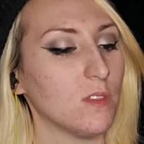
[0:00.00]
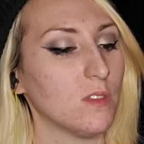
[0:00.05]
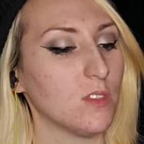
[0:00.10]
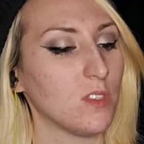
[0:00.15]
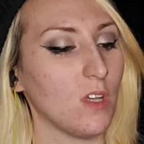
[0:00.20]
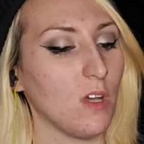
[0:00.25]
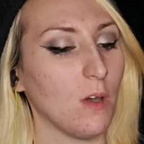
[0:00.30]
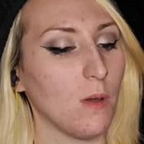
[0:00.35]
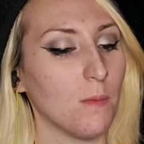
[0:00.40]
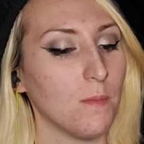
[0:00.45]

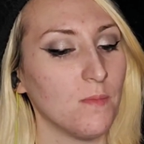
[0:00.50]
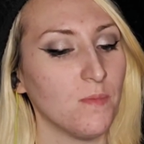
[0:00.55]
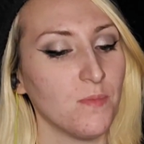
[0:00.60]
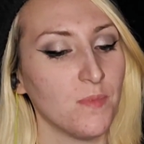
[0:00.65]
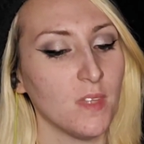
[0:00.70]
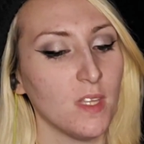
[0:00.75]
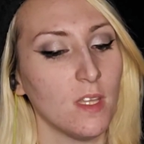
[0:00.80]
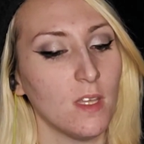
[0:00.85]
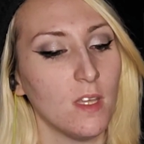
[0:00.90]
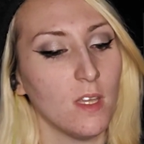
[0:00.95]
So
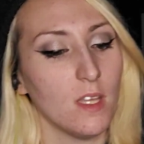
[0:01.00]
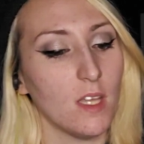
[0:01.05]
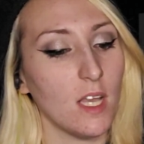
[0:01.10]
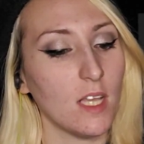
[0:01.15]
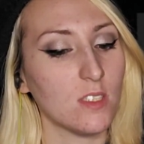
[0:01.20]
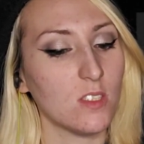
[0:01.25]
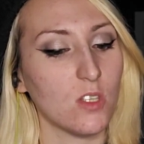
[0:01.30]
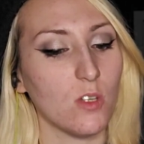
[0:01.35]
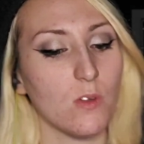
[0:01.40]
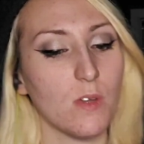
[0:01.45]

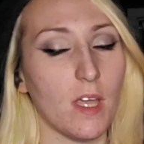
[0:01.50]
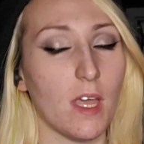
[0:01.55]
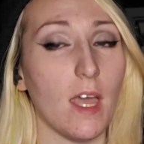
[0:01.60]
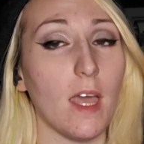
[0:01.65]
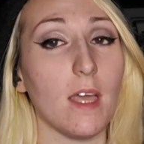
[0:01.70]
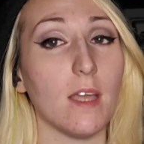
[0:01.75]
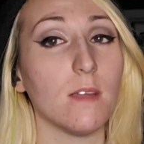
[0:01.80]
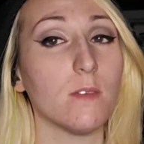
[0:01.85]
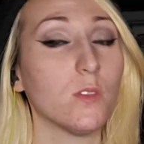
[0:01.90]
that's okay.